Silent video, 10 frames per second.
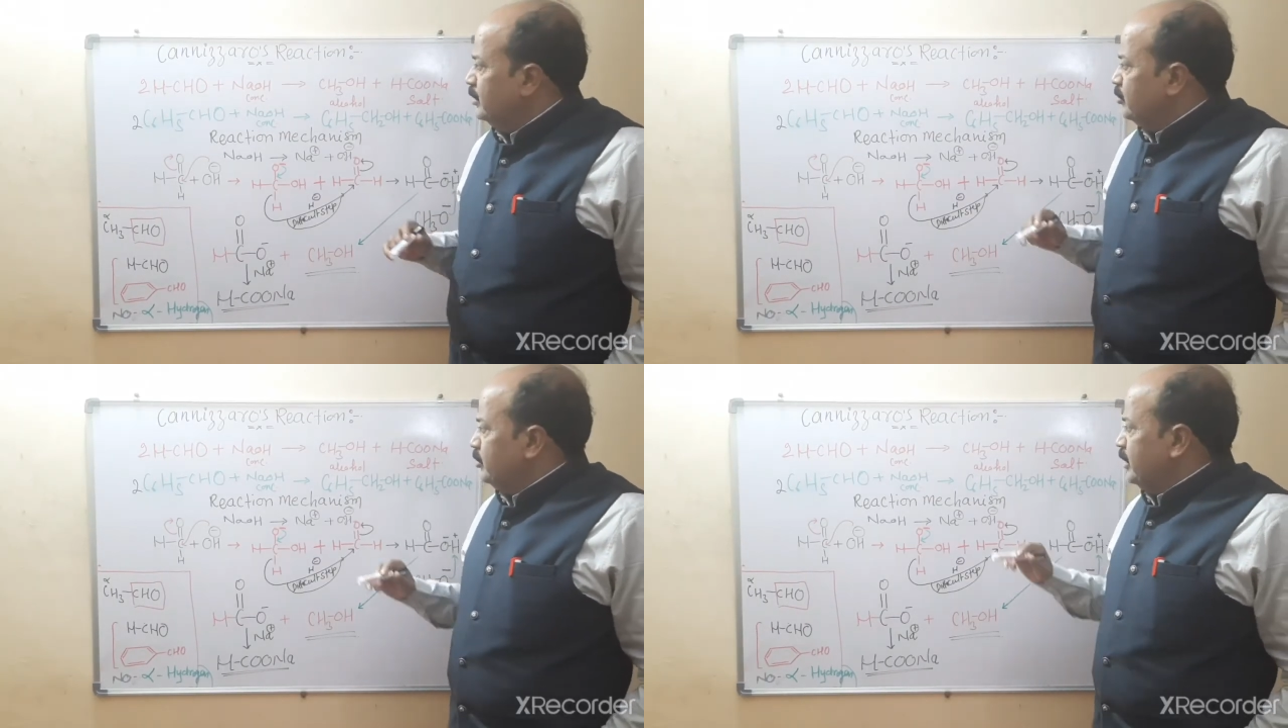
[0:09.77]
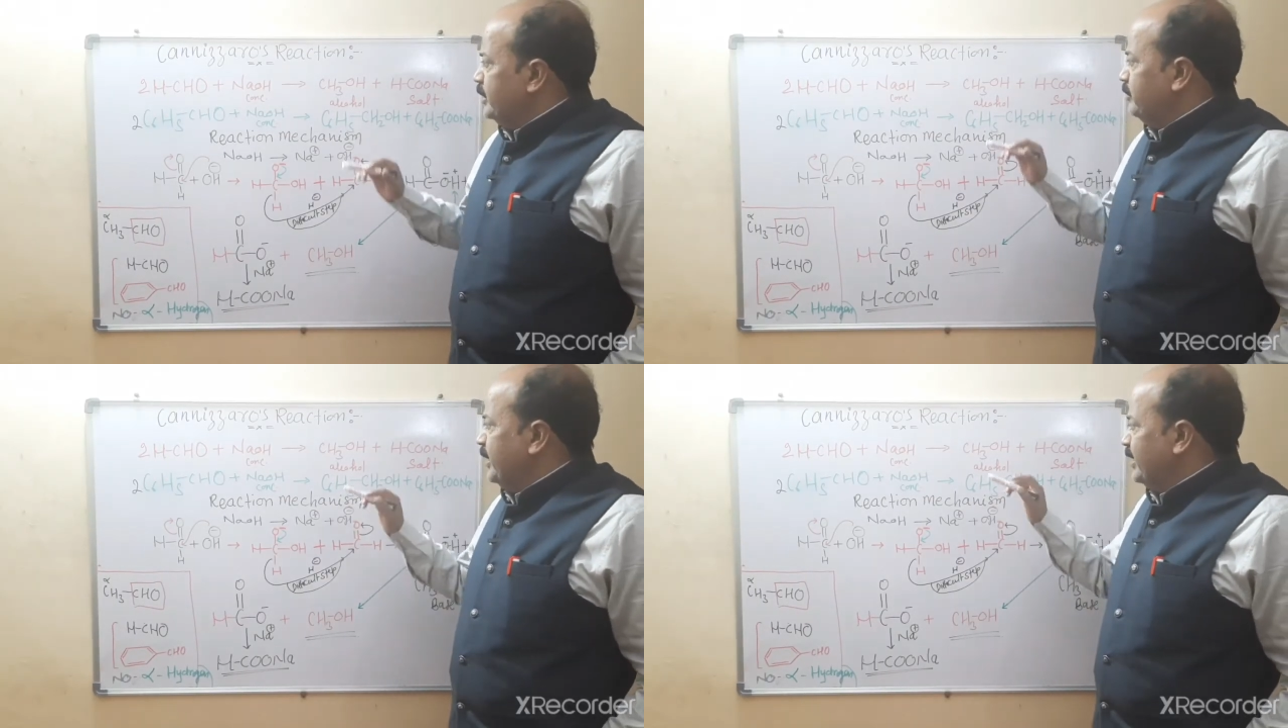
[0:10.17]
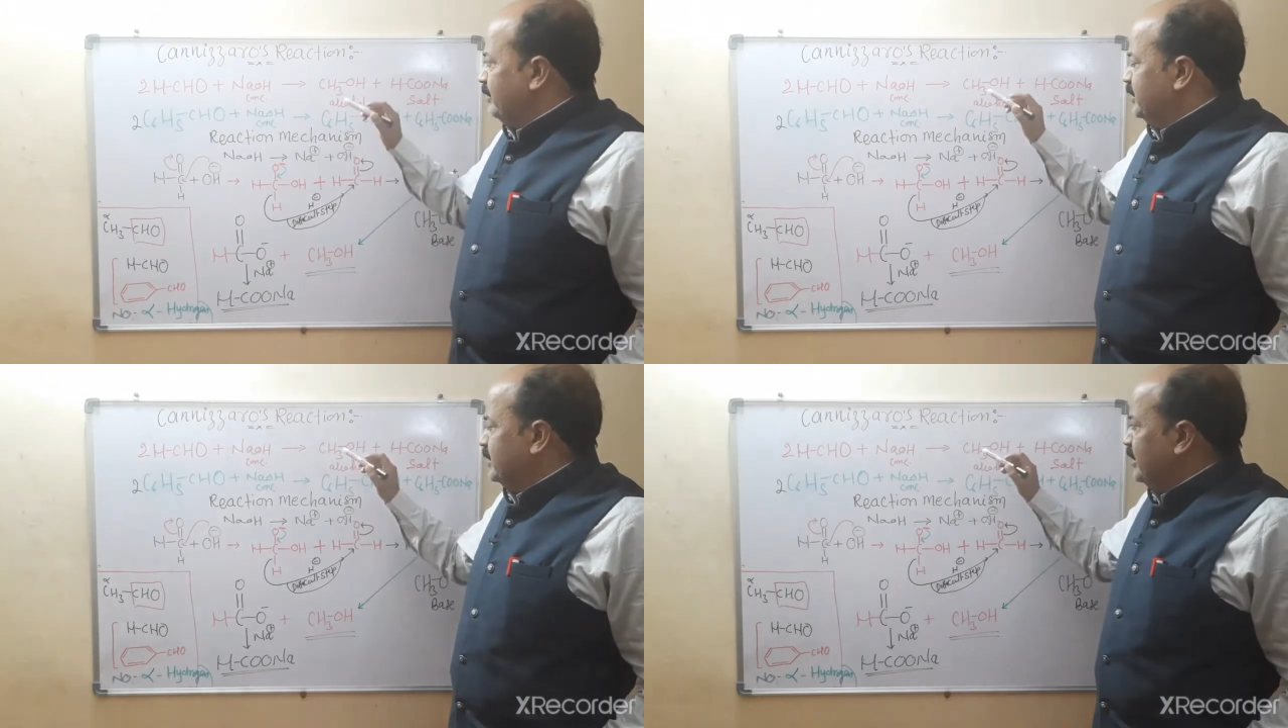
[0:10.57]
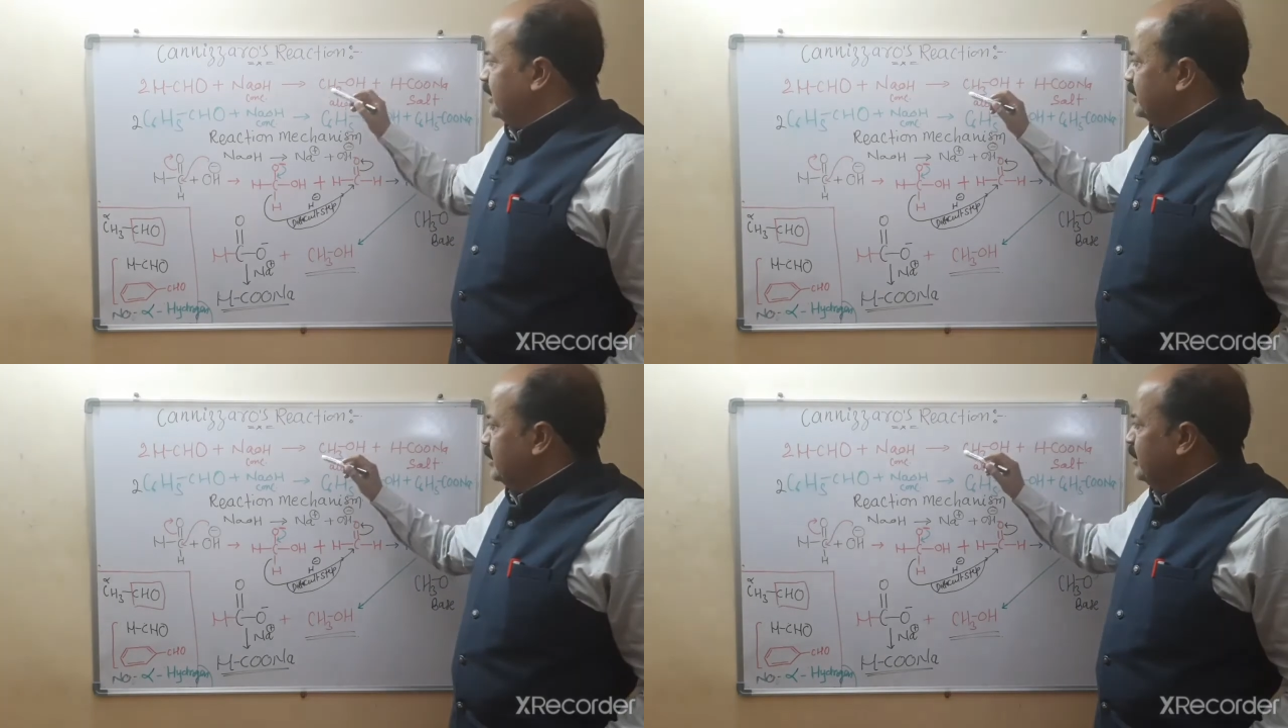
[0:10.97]
Today in my chemistry
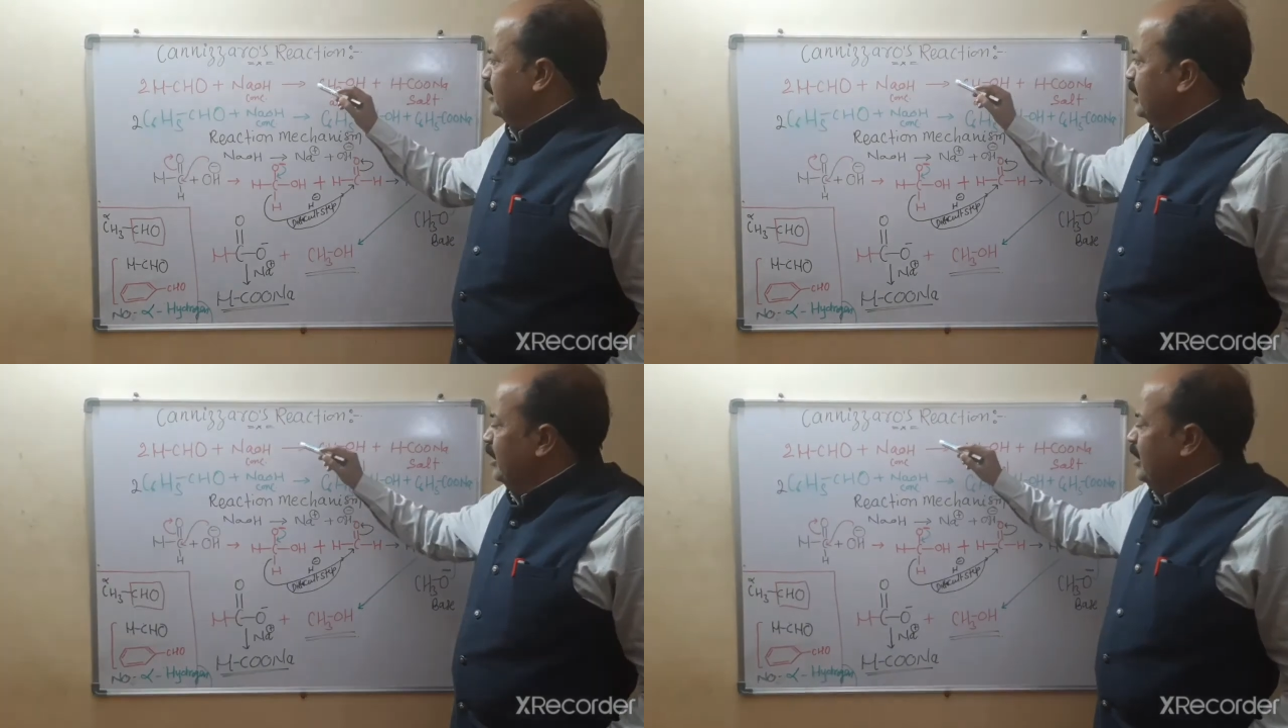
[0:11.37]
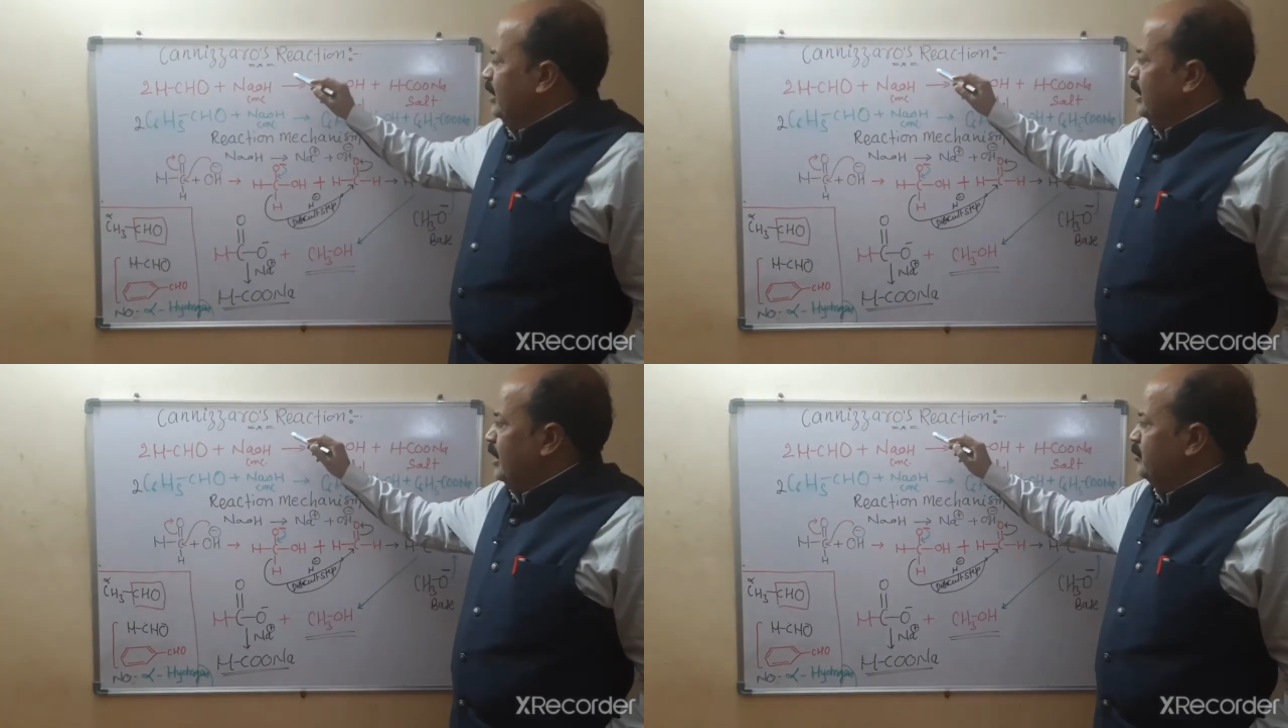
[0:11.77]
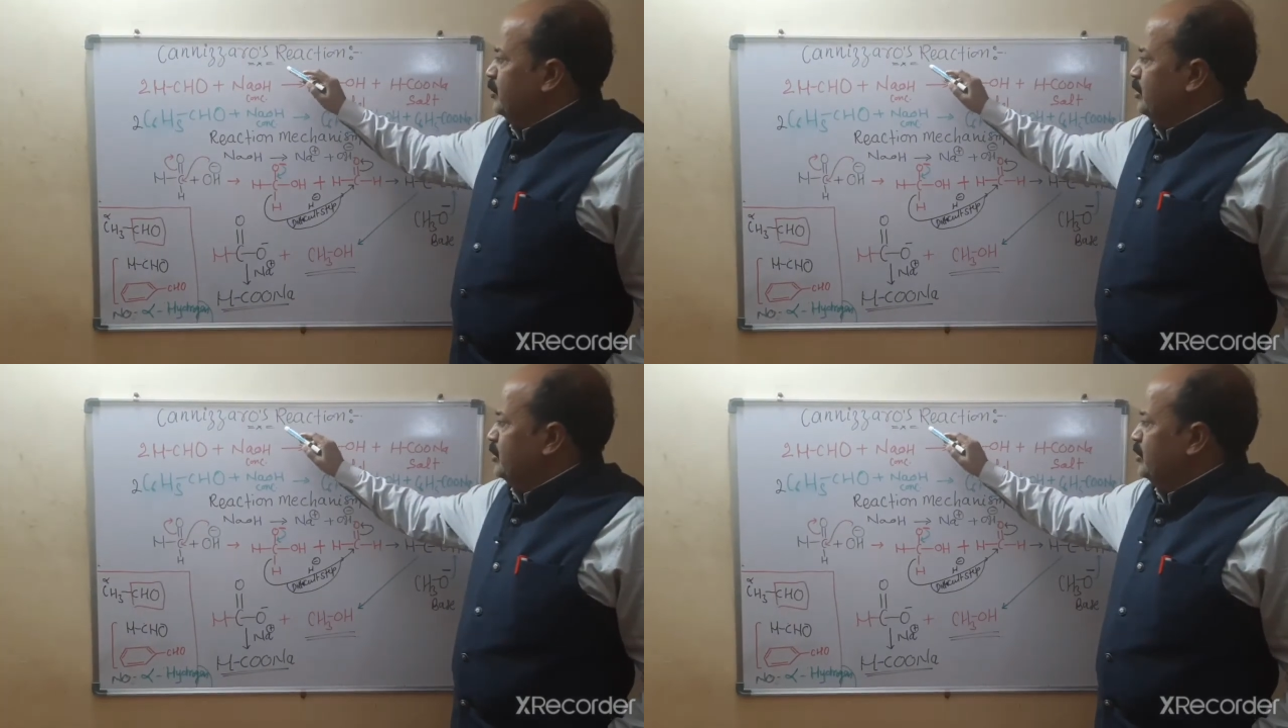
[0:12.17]
lecture, I am going